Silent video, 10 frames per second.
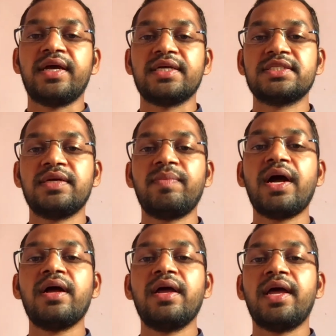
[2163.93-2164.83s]

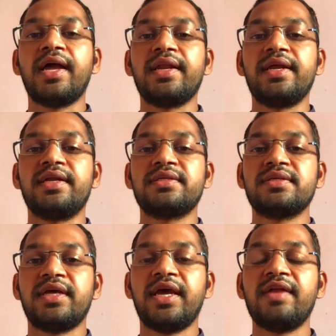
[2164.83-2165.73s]
asthma, and it
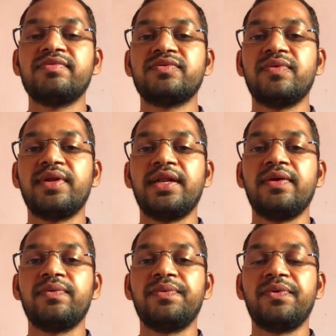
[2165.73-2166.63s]
helps to
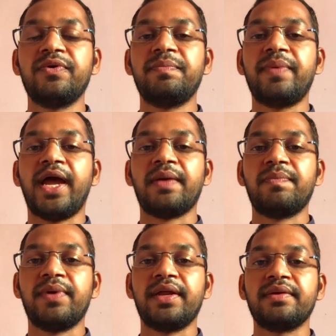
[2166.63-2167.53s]
relieve lower back
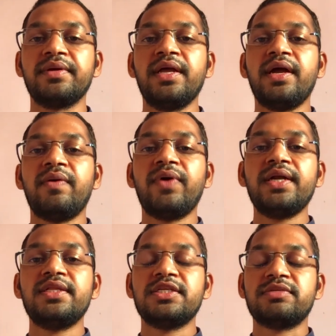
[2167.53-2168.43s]
pain.
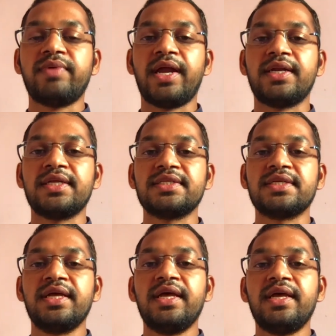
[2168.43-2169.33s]
Avoid this practice
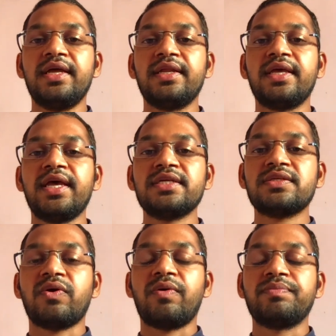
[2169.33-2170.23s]
in case
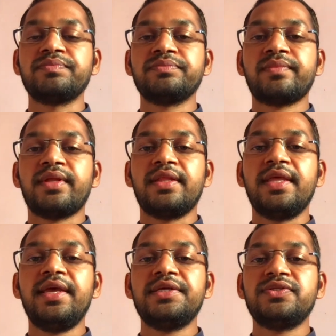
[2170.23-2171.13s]
of
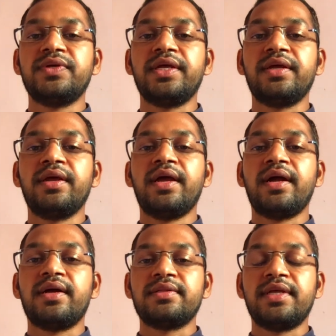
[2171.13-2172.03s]
knee injury
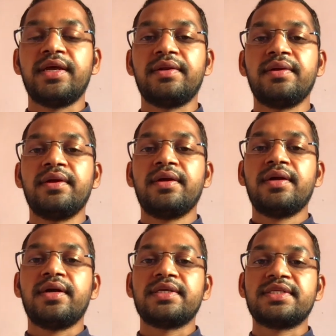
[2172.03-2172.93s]
and then
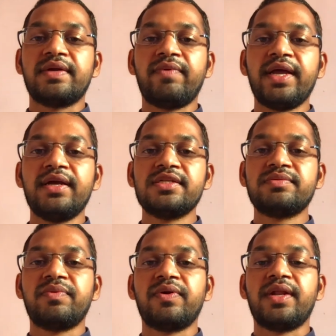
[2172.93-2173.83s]
cervical
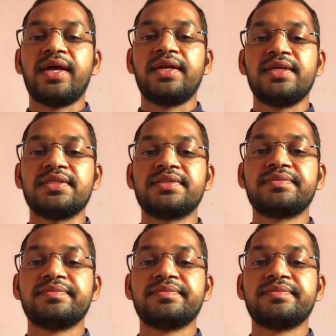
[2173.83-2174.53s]
spondylitis.